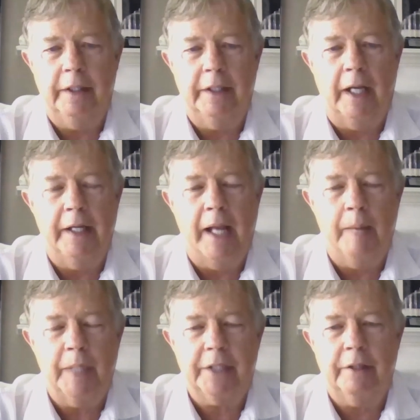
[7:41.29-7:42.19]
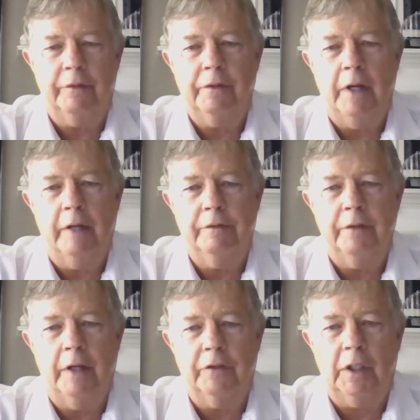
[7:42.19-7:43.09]
dynamics of
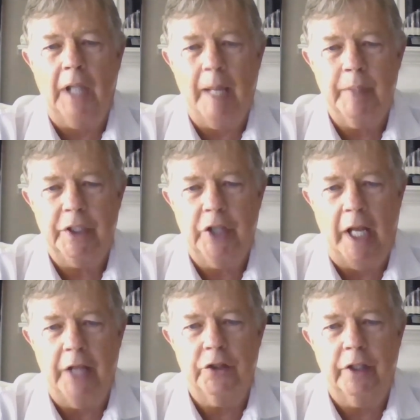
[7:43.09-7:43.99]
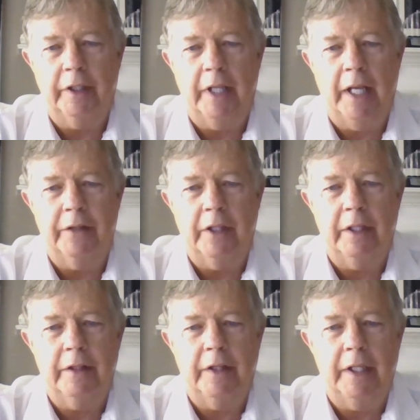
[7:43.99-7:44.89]
climate change and
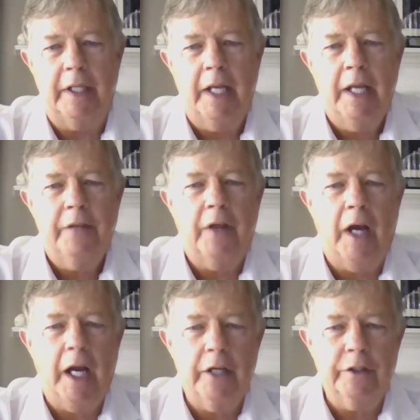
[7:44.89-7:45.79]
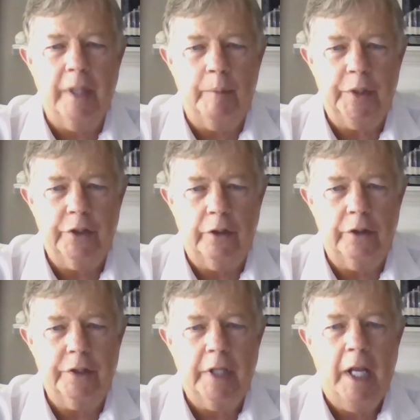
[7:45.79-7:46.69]
the higher
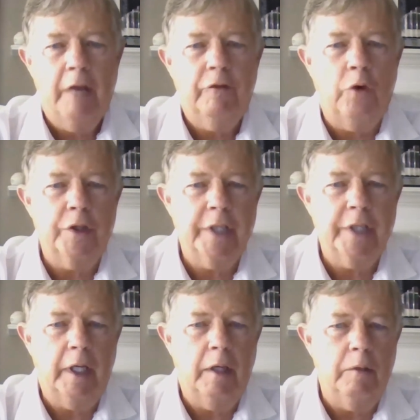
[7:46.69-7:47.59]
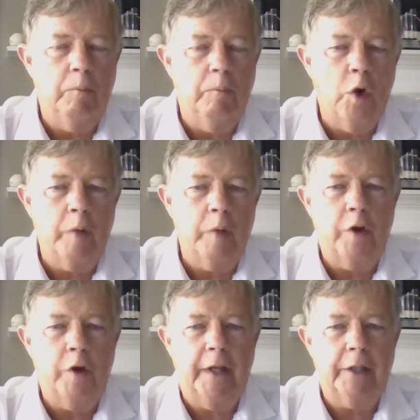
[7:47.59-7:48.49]
temperatures forcing more and
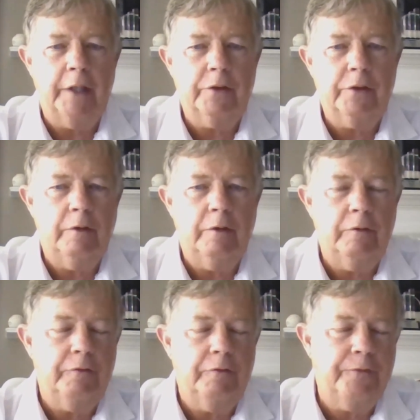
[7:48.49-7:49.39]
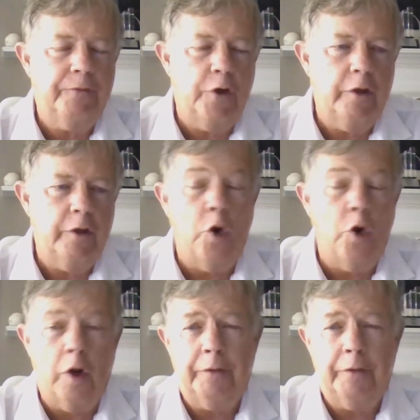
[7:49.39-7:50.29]
more things further
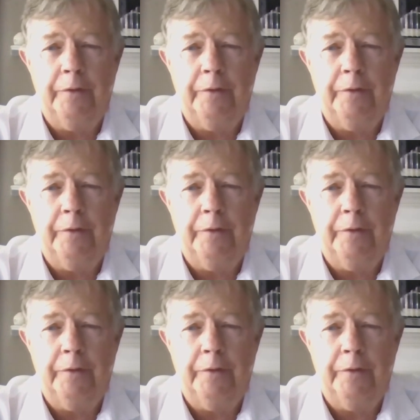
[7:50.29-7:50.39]
north